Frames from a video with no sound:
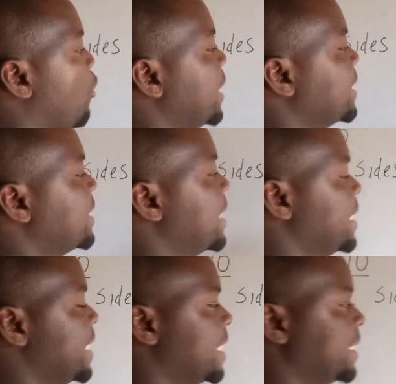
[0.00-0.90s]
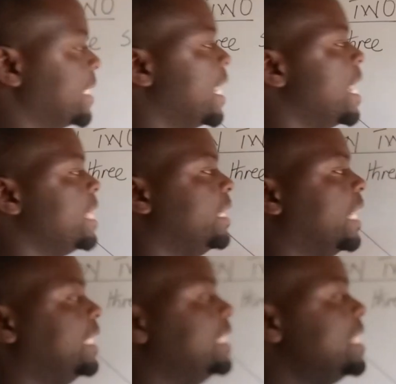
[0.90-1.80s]
a 60 degrees,
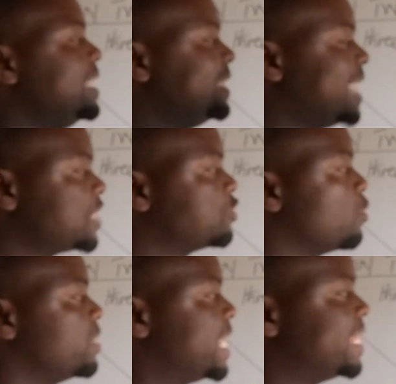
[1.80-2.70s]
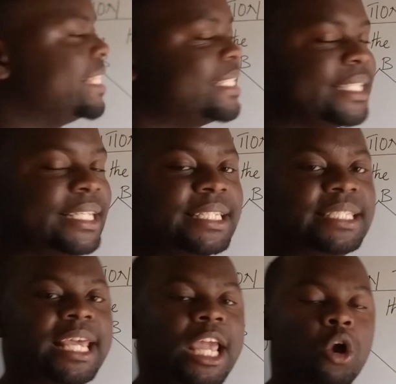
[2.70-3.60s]
then just know that this is
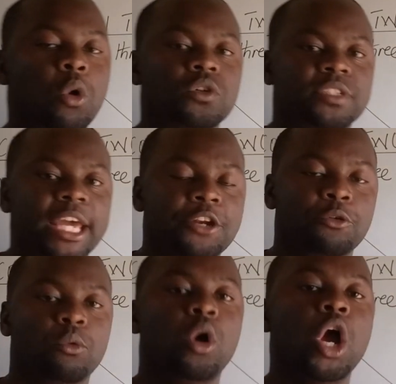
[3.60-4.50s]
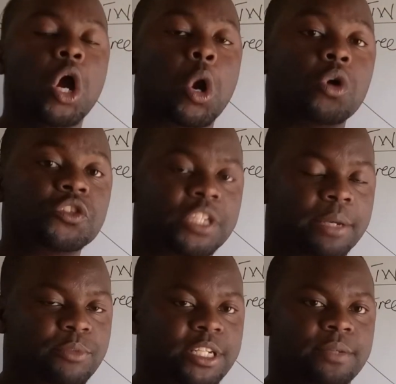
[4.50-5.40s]
a cosine rule
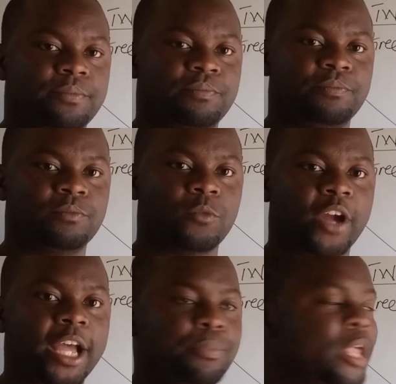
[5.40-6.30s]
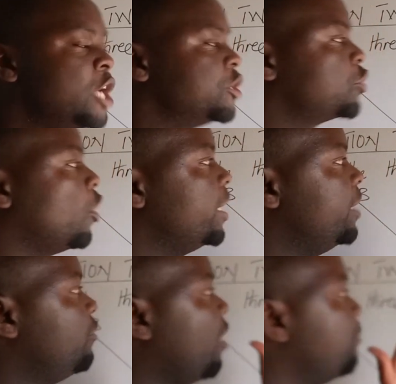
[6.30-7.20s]
concept. Okay? So if
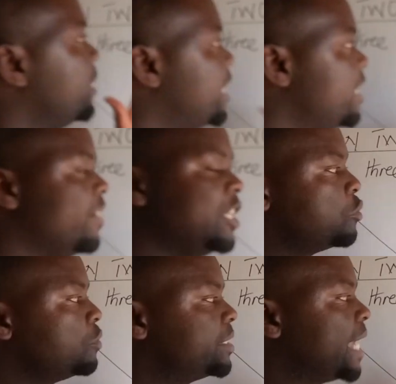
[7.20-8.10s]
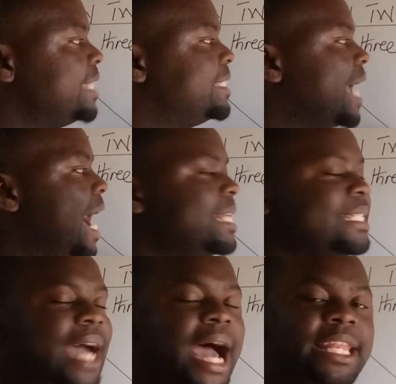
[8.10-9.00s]
you have been given two sides and
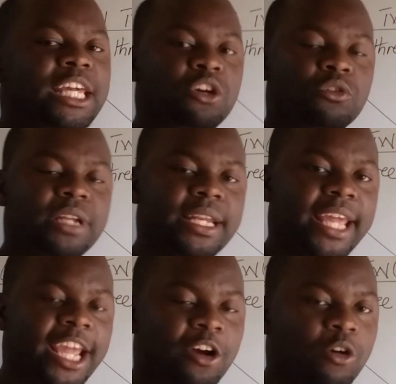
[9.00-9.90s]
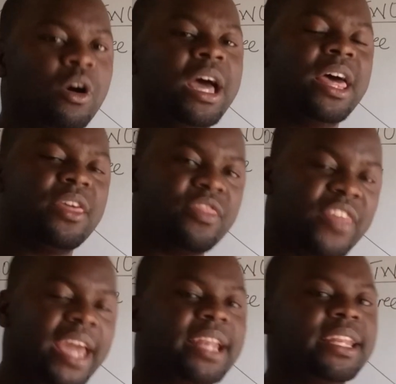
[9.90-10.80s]
an included angle,
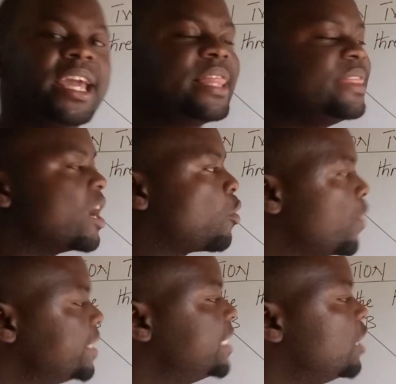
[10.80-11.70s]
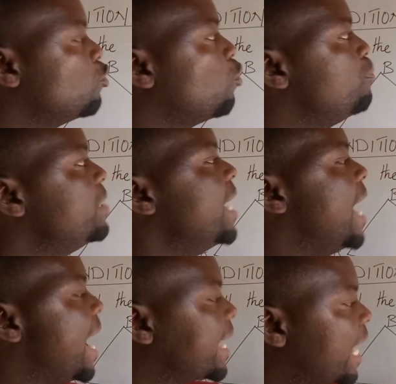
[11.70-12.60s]
then the question will be
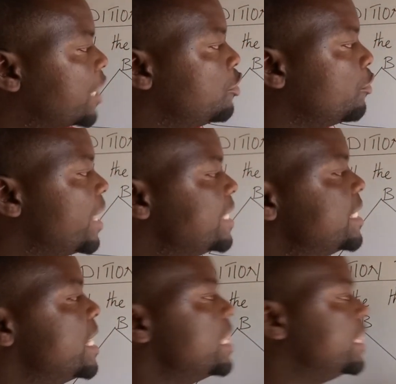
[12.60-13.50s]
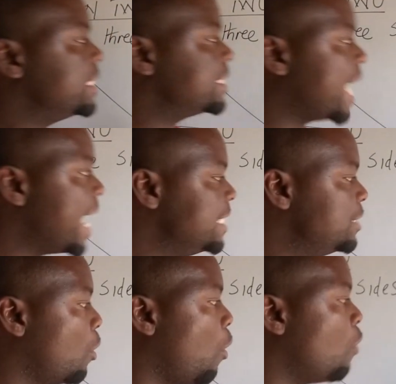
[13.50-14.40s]
calculate the side
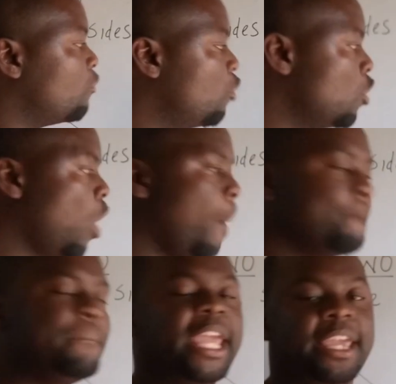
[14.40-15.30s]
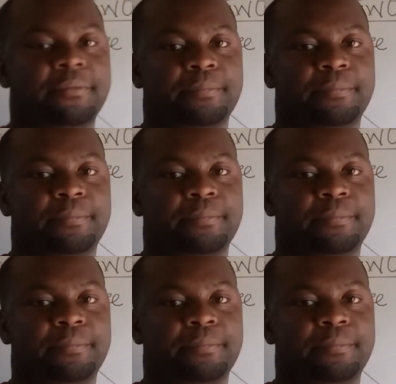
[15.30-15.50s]
of B.